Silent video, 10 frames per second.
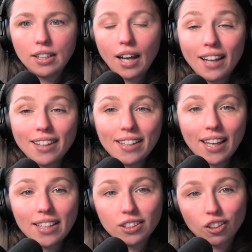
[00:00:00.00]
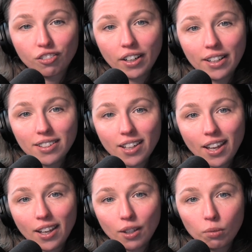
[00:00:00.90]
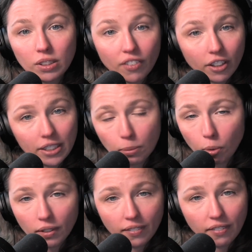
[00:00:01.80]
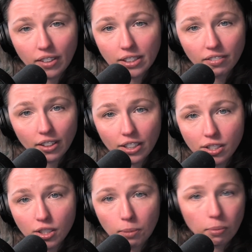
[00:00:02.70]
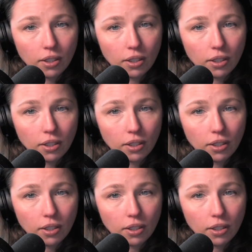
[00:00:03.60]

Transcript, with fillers: I like A's girlfriend and was very supportive of this relationship